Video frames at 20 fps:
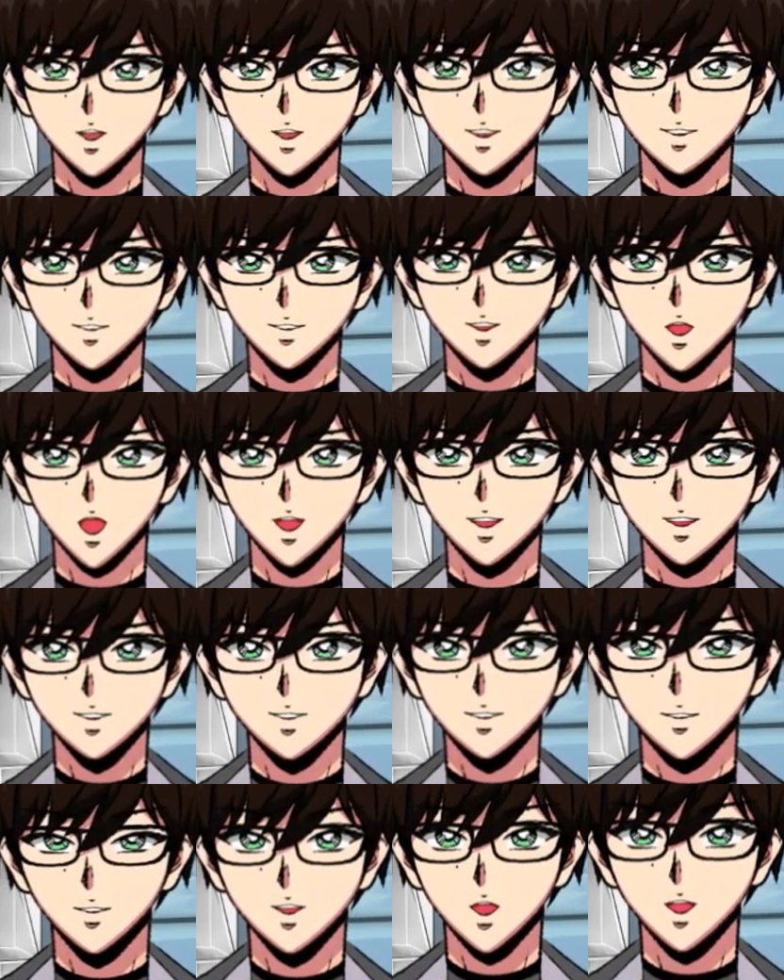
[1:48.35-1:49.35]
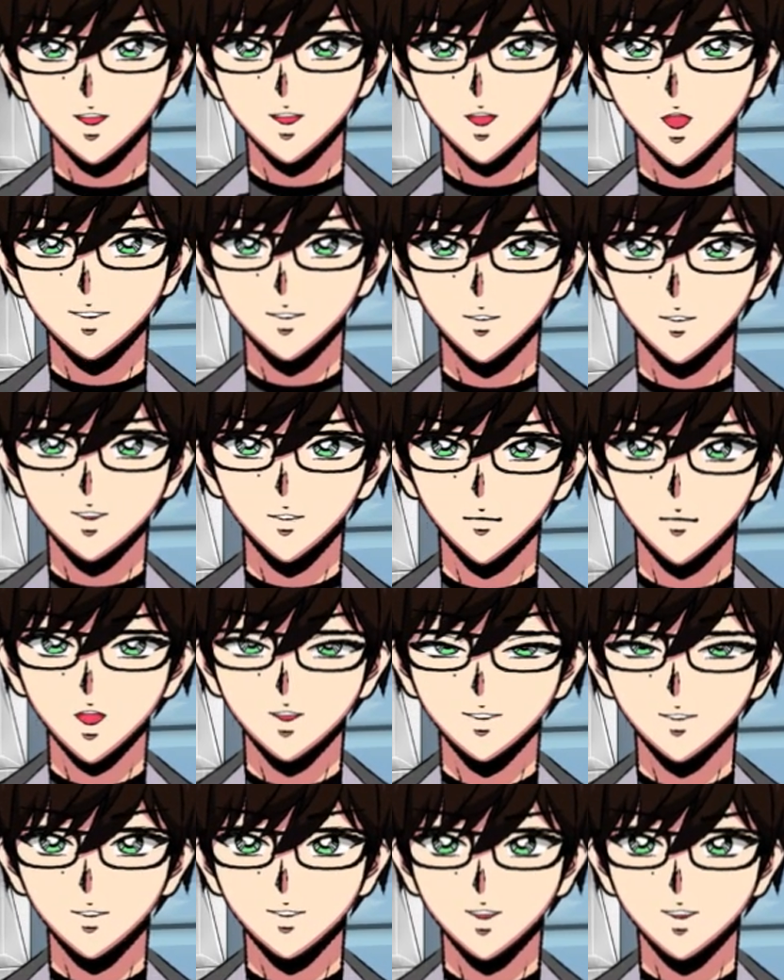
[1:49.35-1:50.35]
Grand Underworld Trio Queen
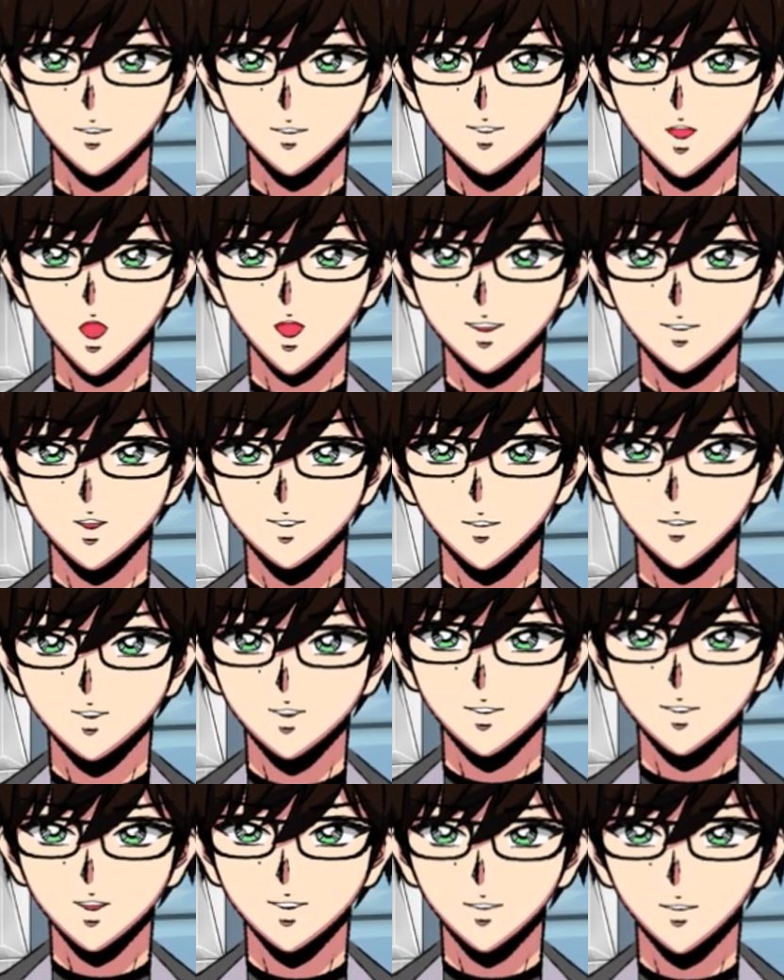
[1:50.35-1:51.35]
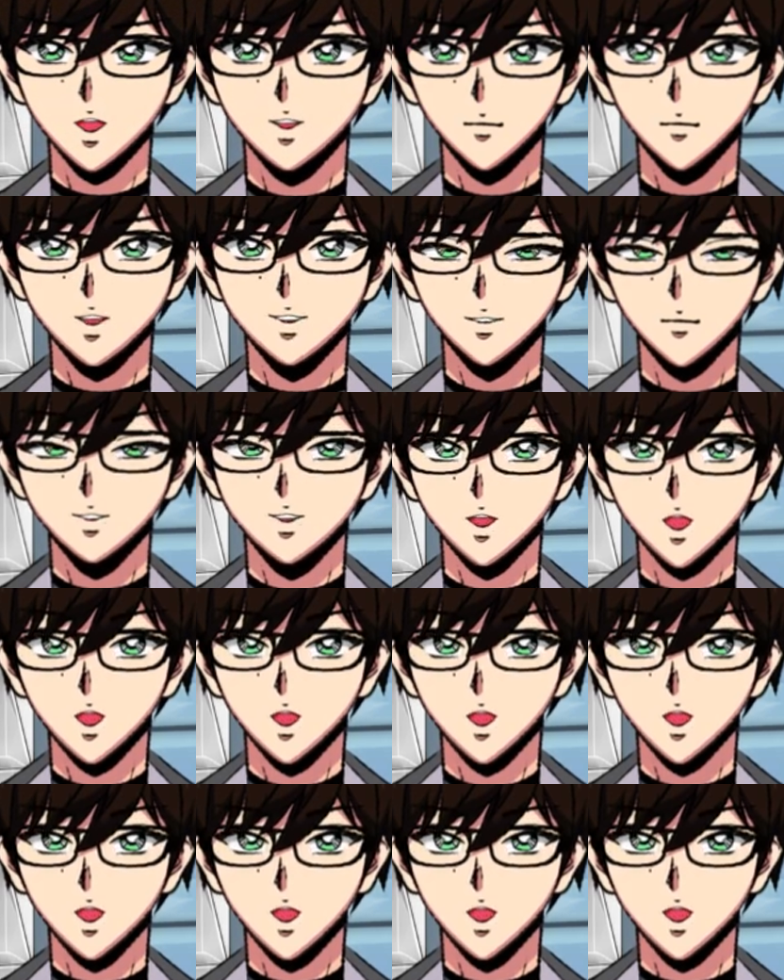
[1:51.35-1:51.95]
Meduk at the moment in my main board.